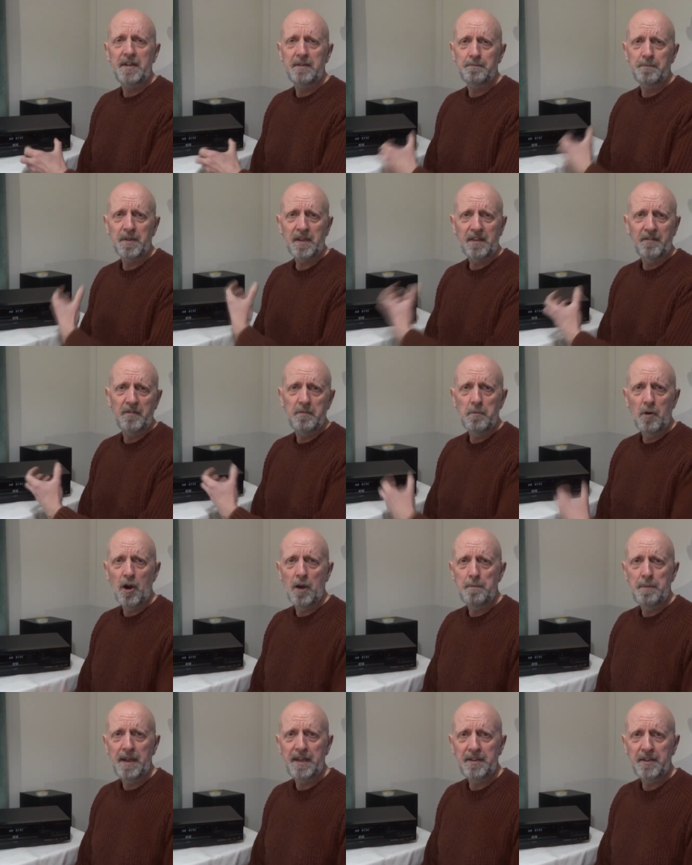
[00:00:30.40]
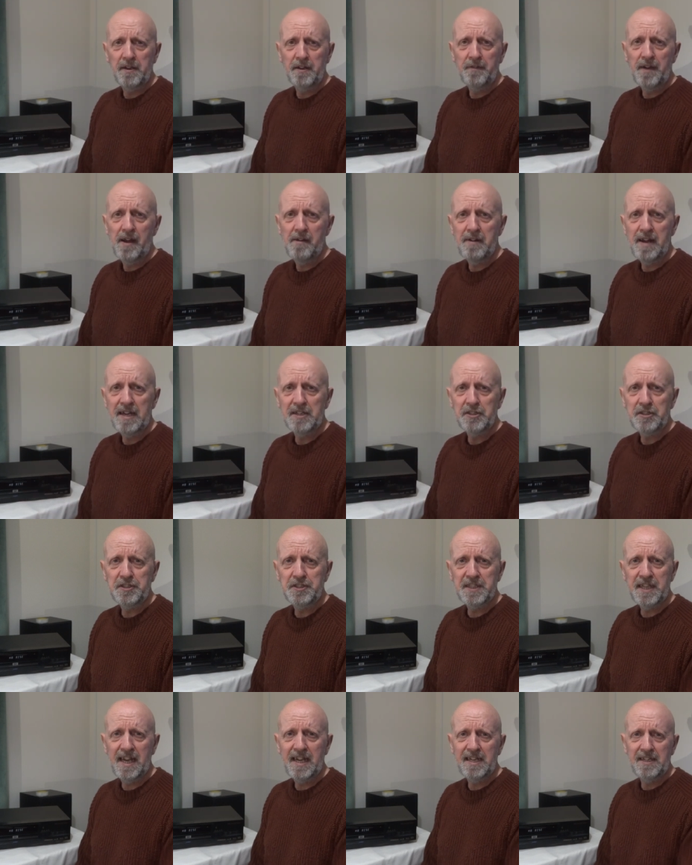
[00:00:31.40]
it and give you my opinion of how it actually
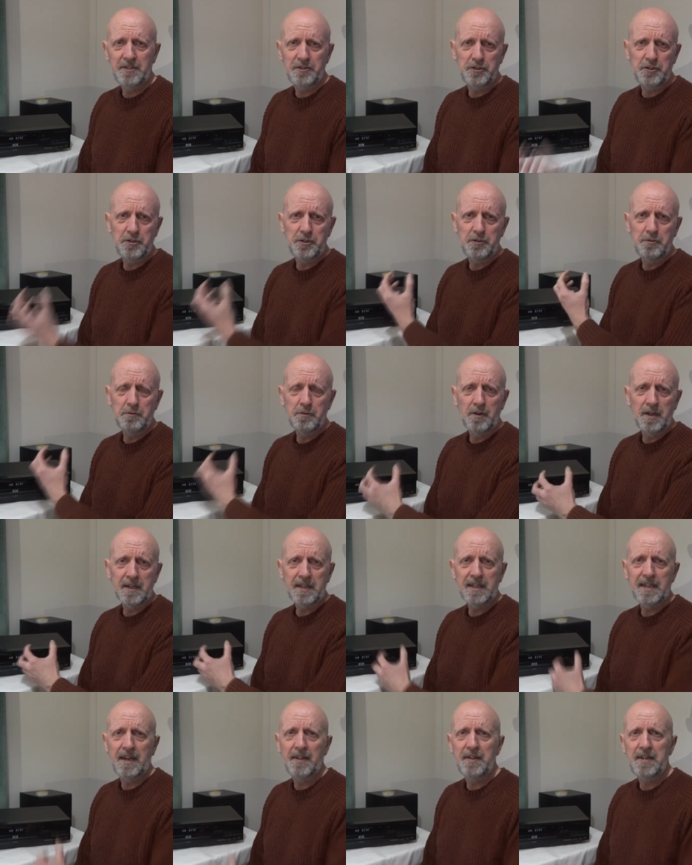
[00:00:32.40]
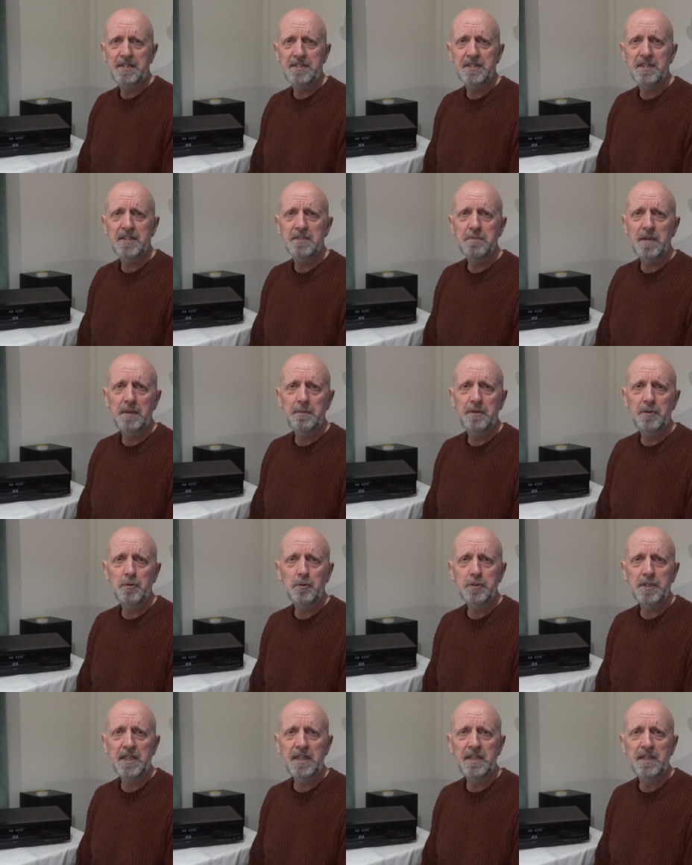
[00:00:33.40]
sounded, should you like get this as maybe
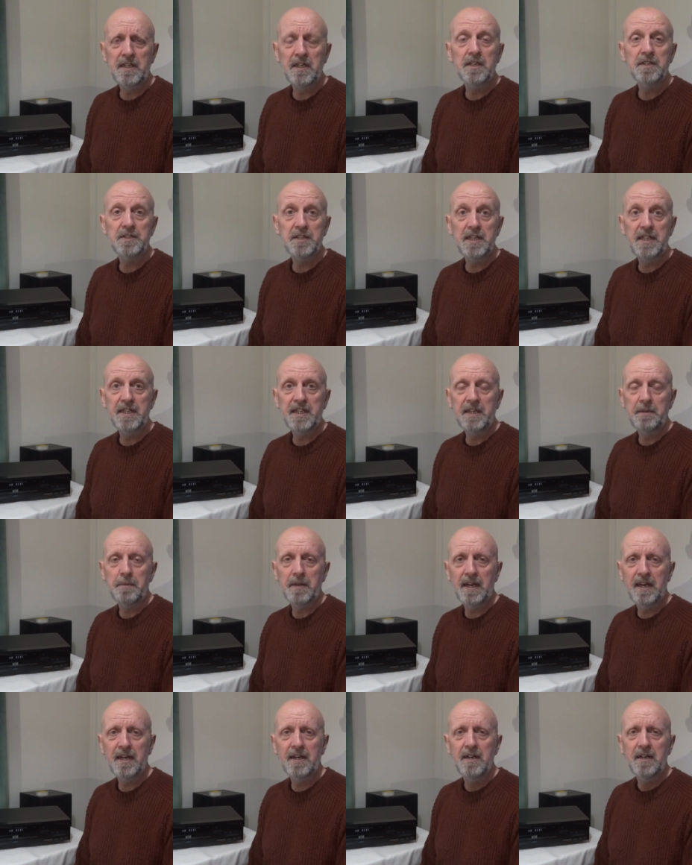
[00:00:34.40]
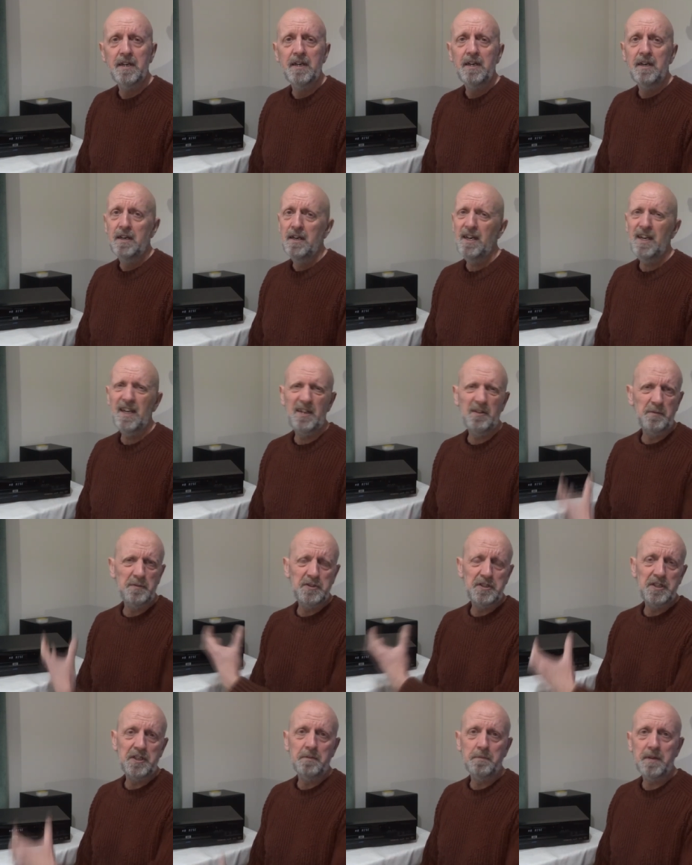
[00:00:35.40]
your D, uh, C D player. And
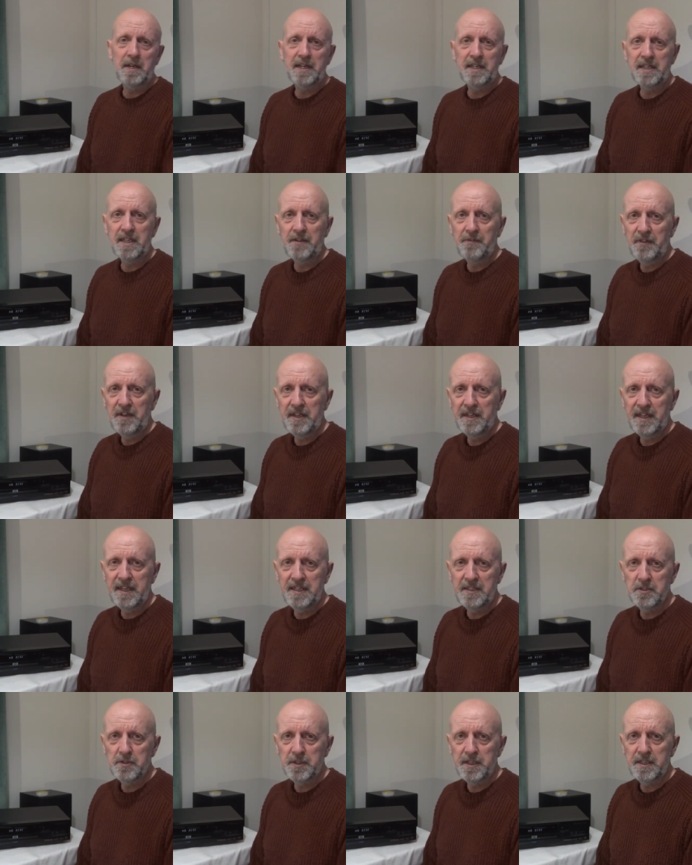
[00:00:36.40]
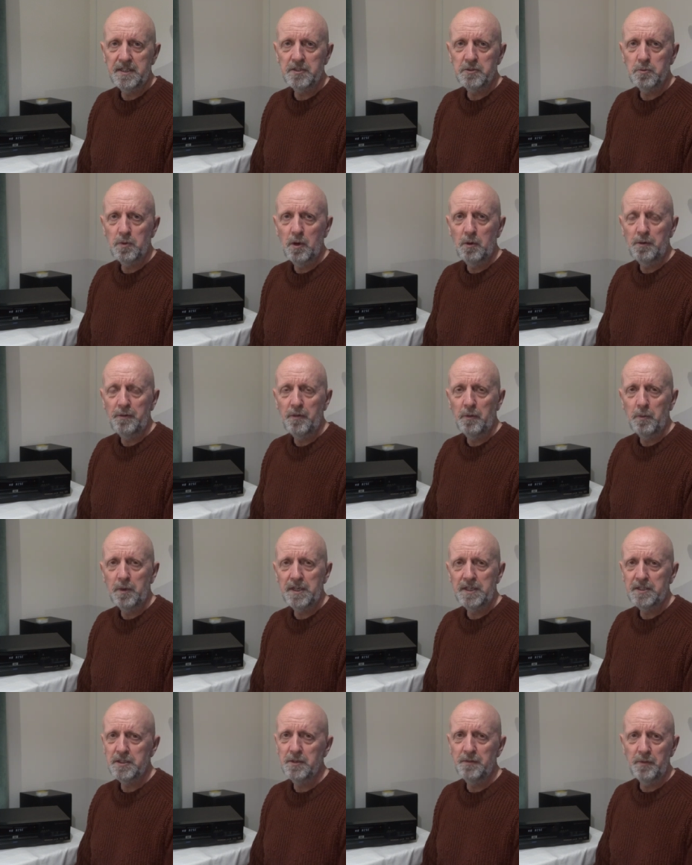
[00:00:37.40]
obviously you can play D V Ds on it as well if you
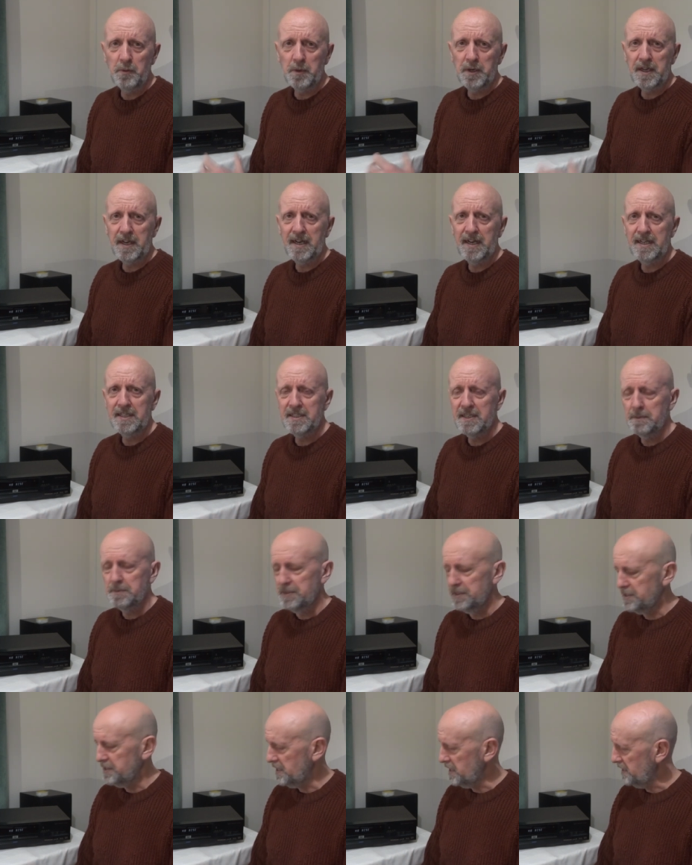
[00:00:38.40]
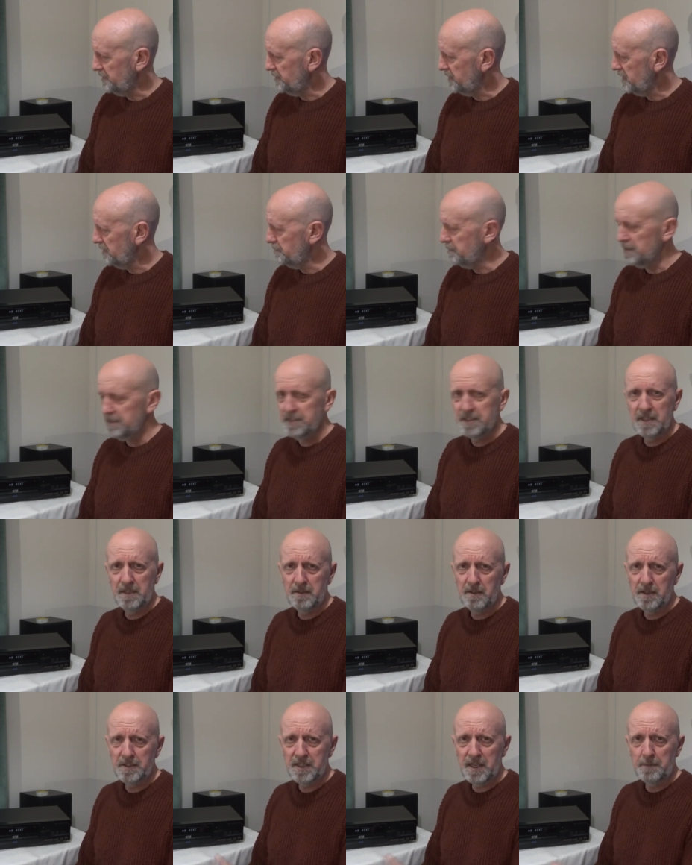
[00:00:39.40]
wanted to, if you want to connect it up to the T V. But uh,
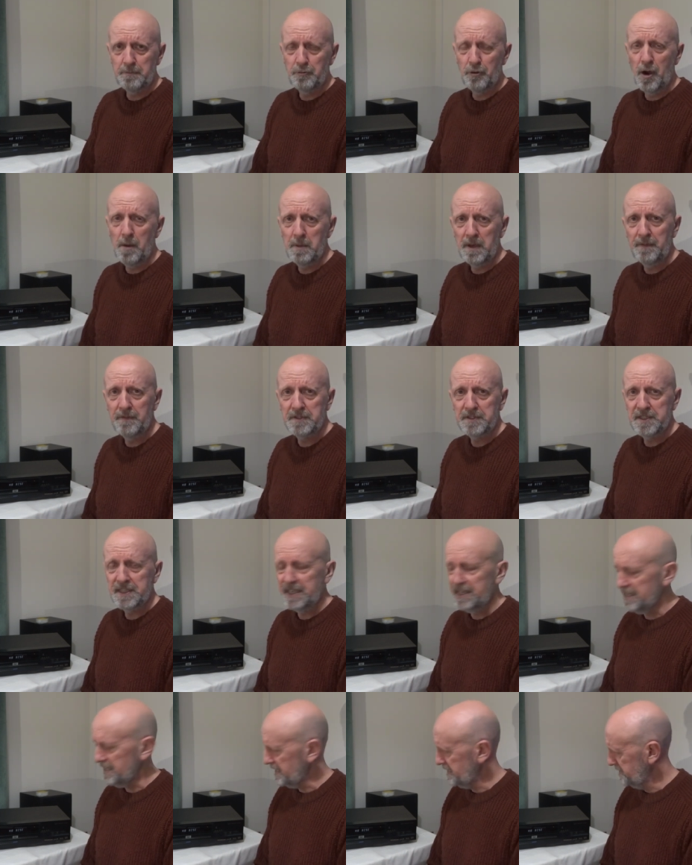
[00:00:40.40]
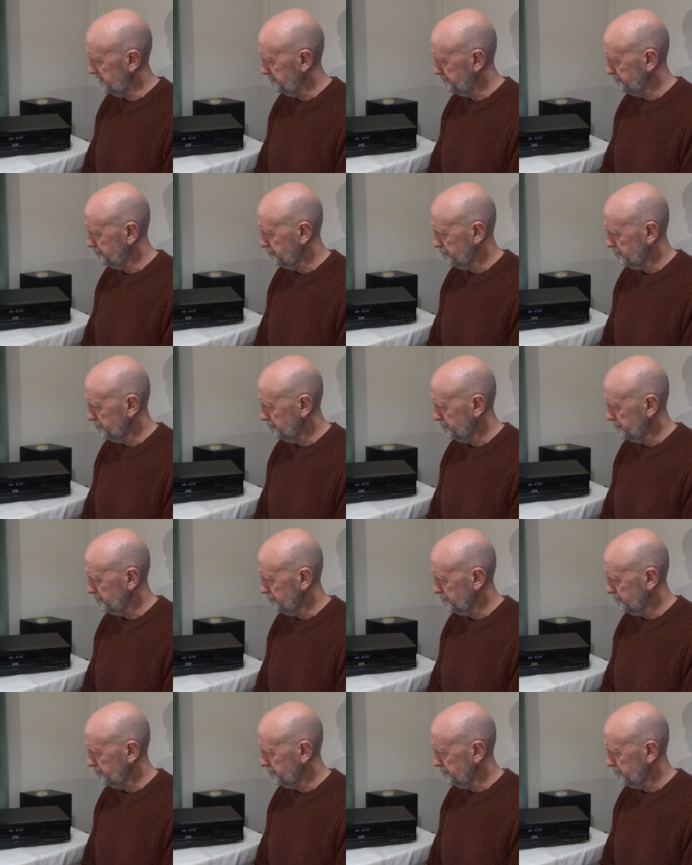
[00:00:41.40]
like I say, primarily for C Ds.